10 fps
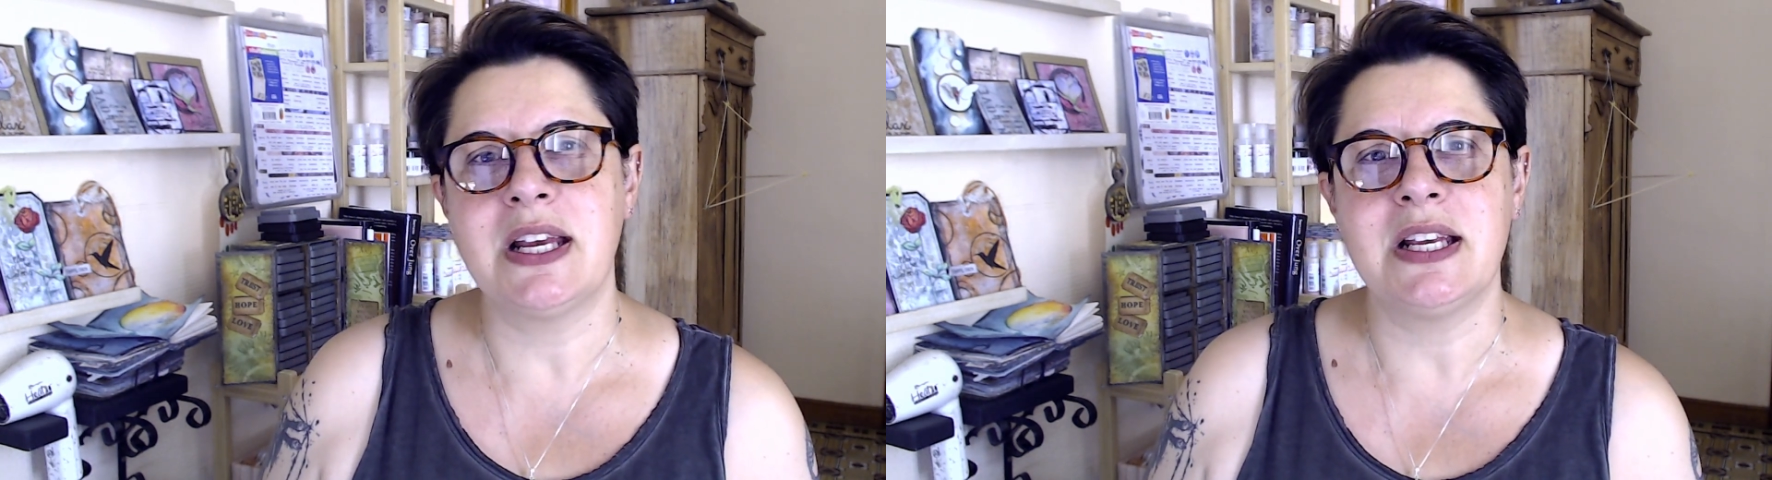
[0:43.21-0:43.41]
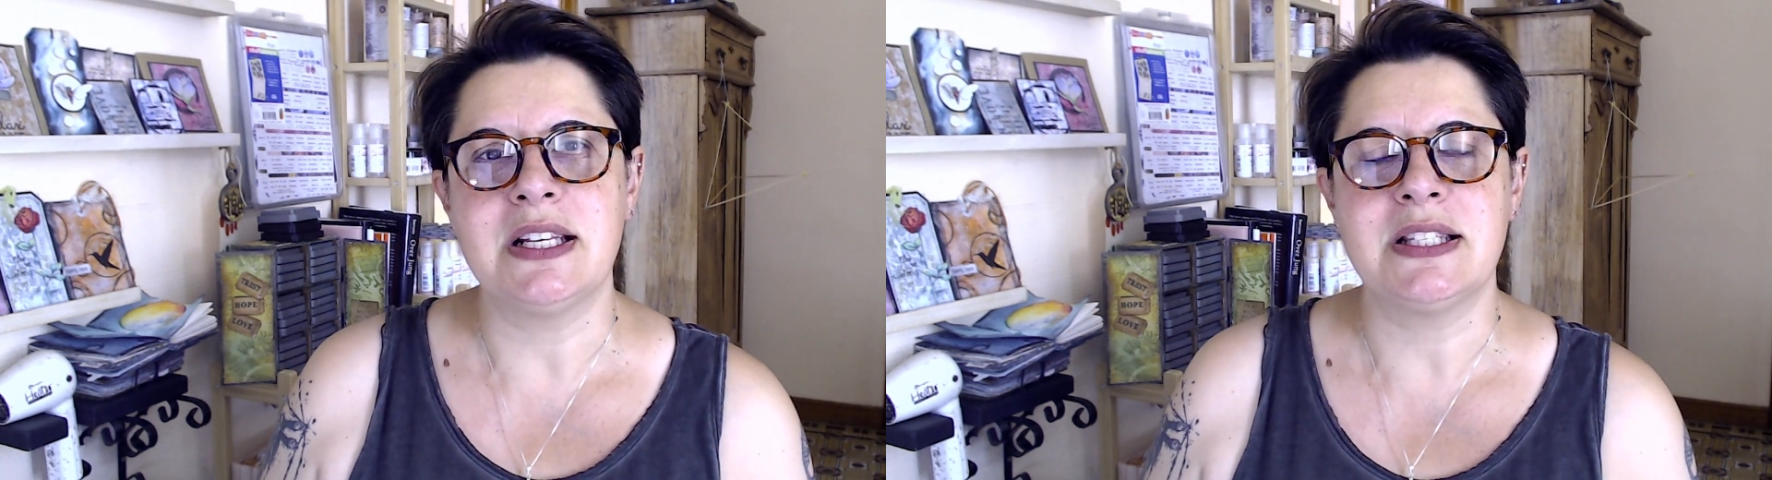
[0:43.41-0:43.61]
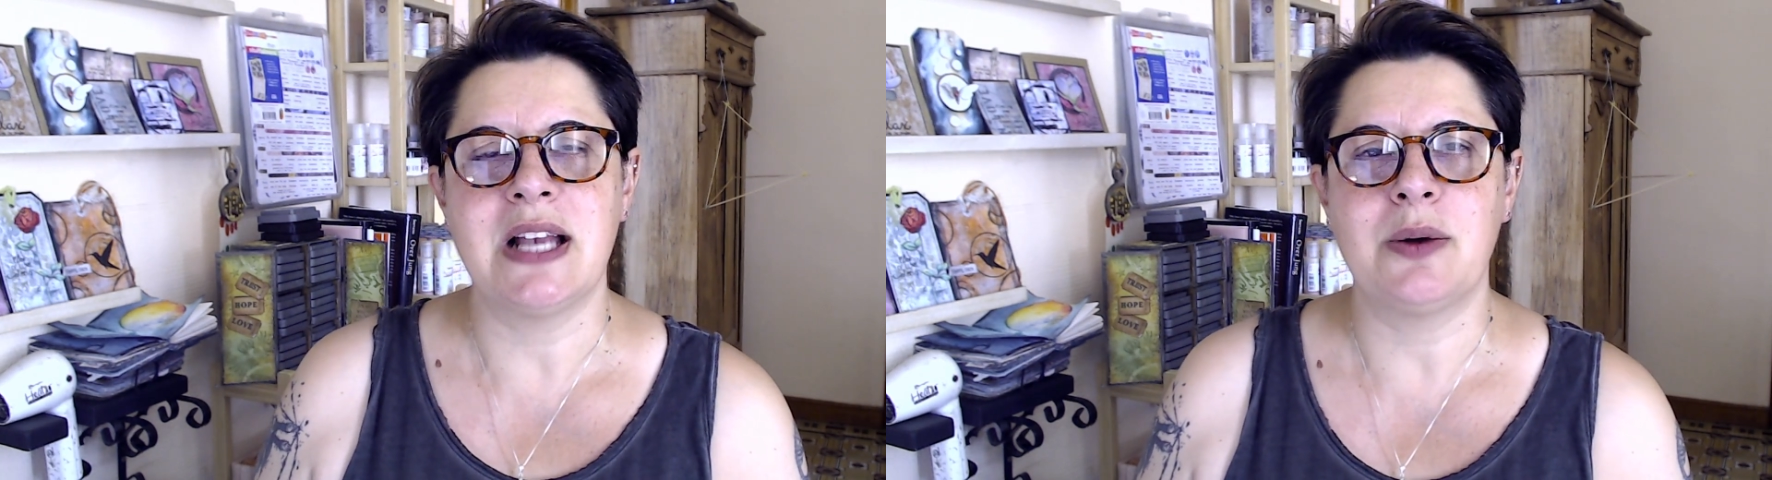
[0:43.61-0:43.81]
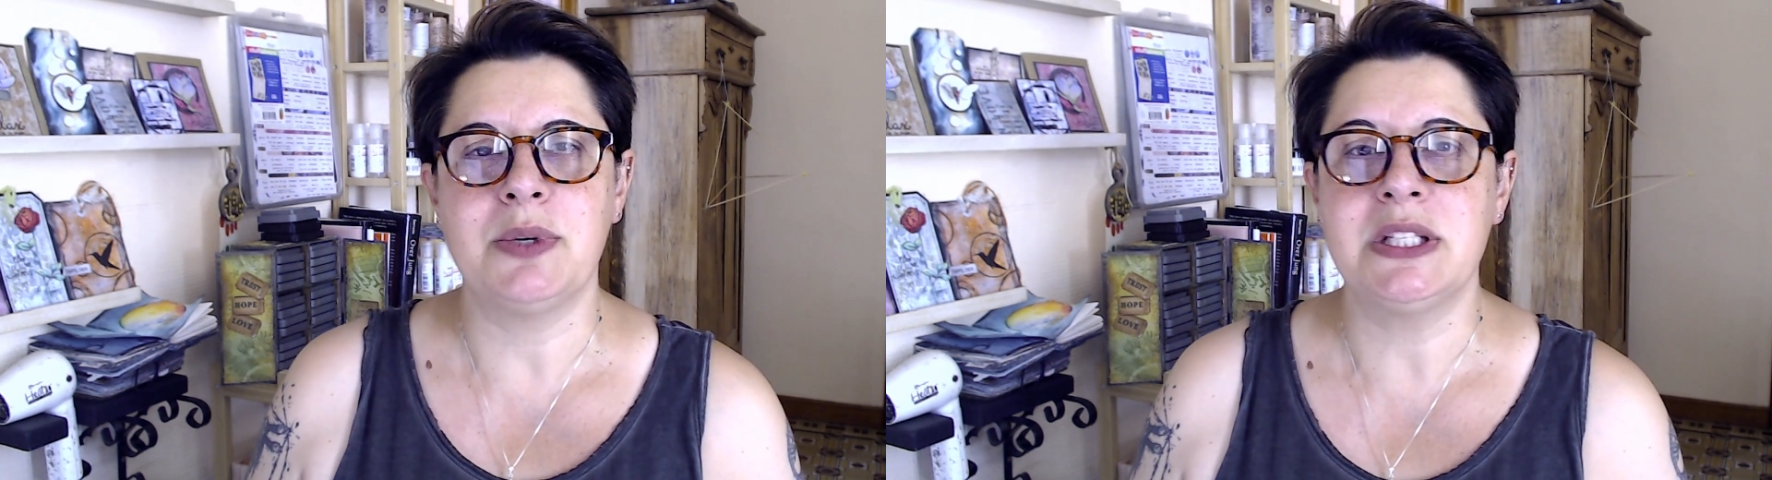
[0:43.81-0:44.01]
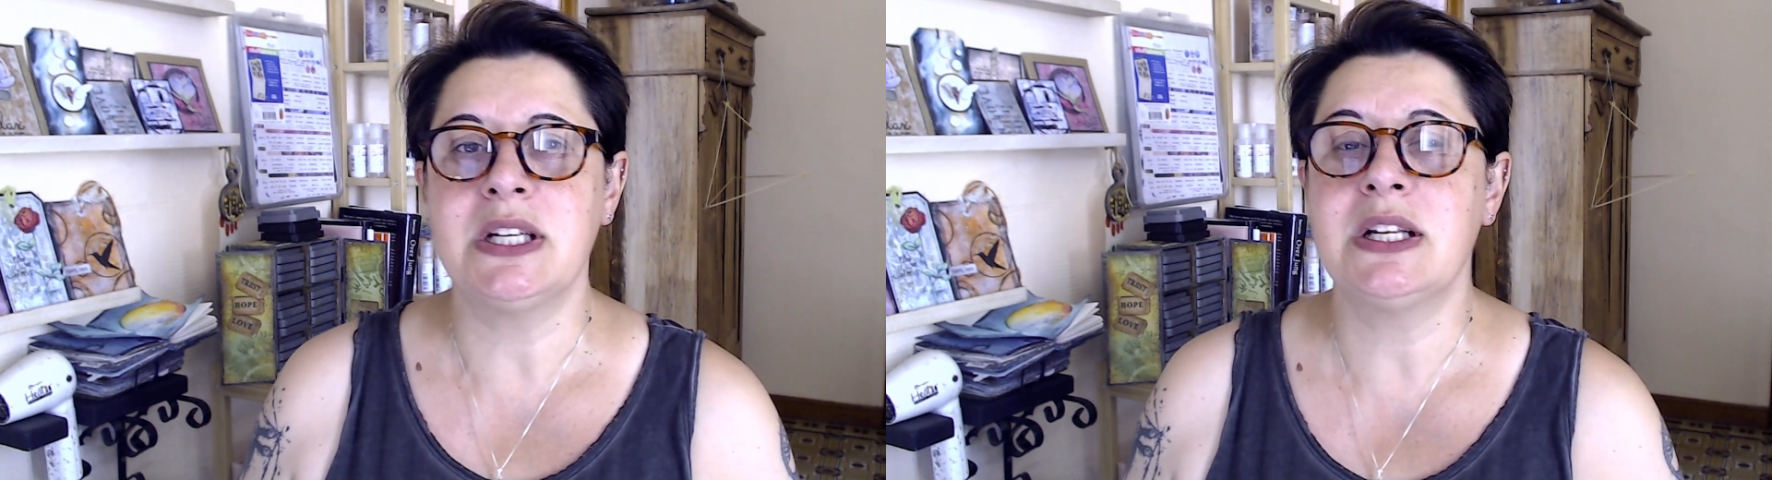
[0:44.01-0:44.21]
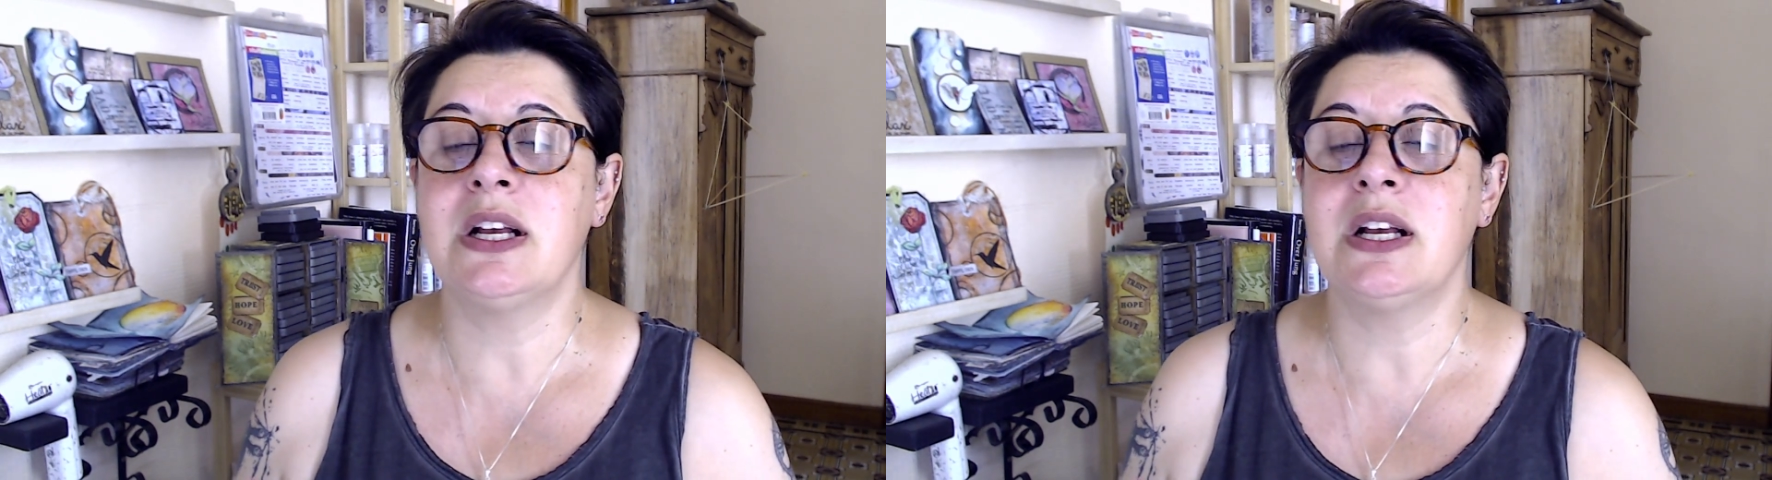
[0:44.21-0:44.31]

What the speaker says: is that we did